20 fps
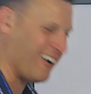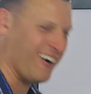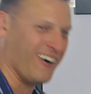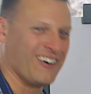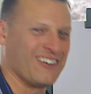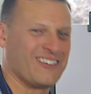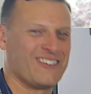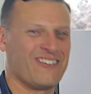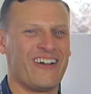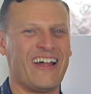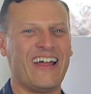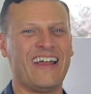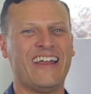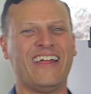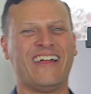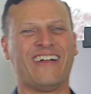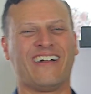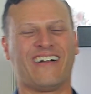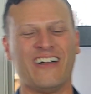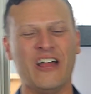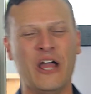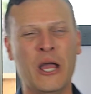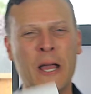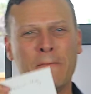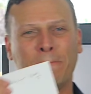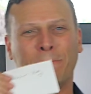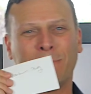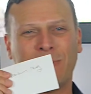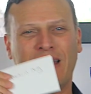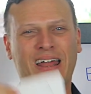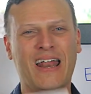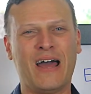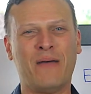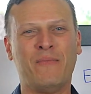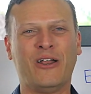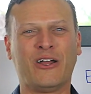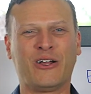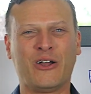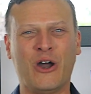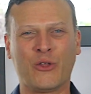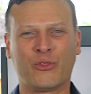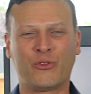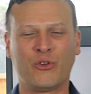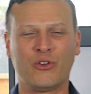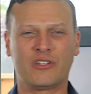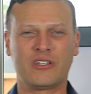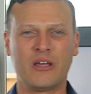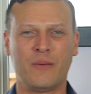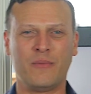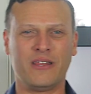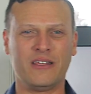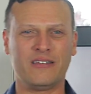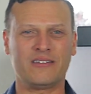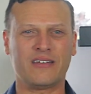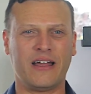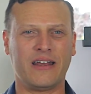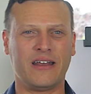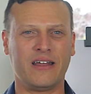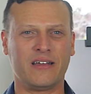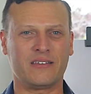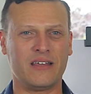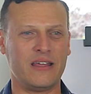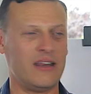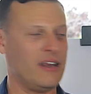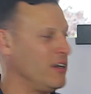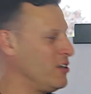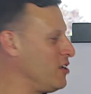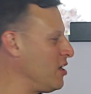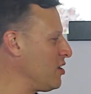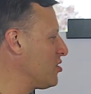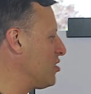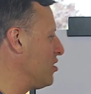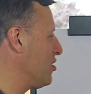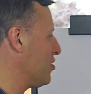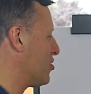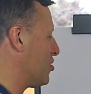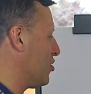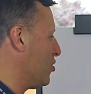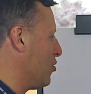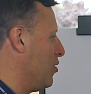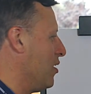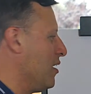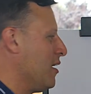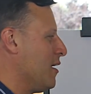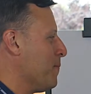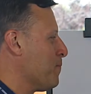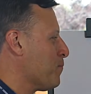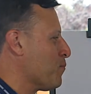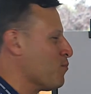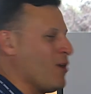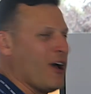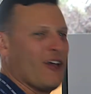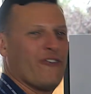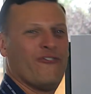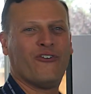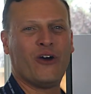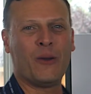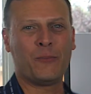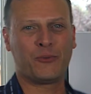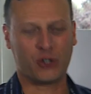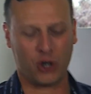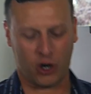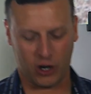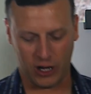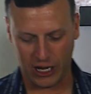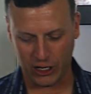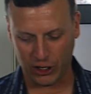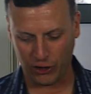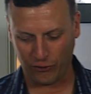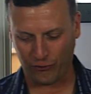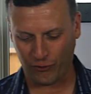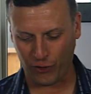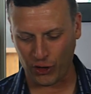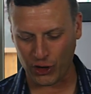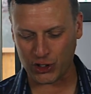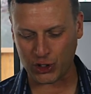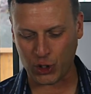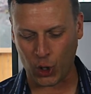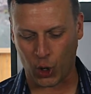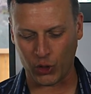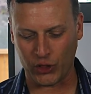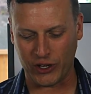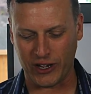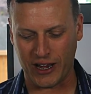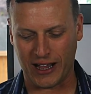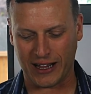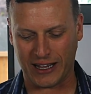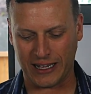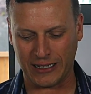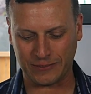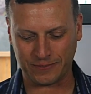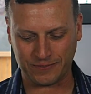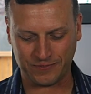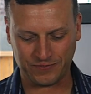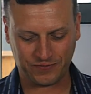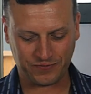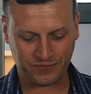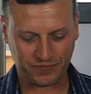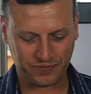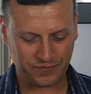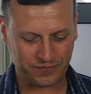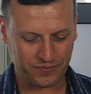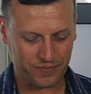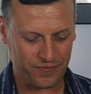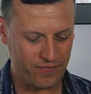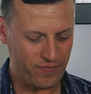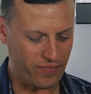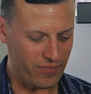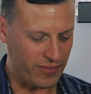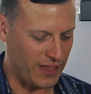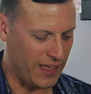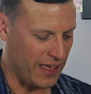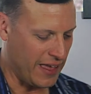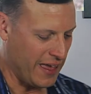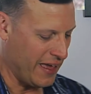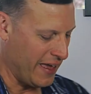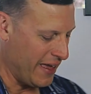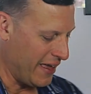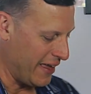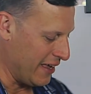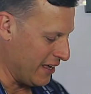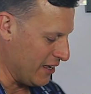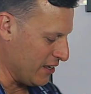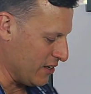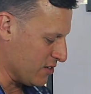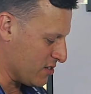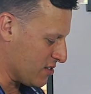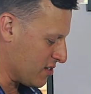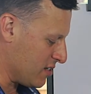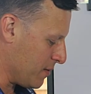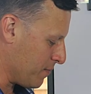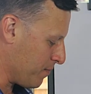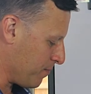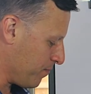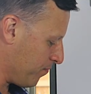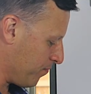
cards right here, and I'm going to go through some of these ideas in addition to my flip chart. And your first golden nugget is